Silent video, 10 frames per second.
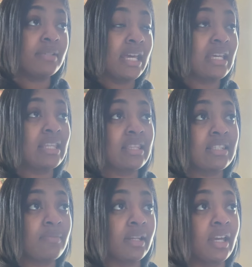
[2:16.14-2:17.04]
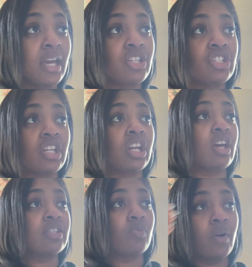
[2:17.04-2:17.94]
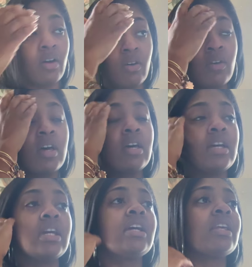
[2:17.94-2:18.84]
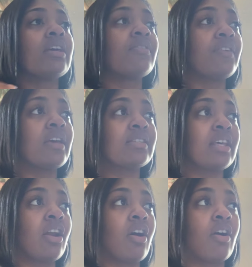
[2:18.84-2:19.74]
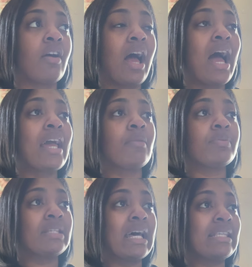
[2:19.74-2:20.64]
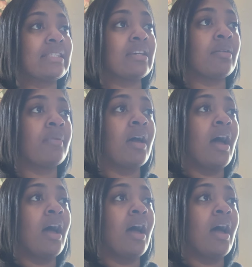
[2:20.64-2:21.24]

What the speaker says: taking this medication and as well eating things that are high in potassium,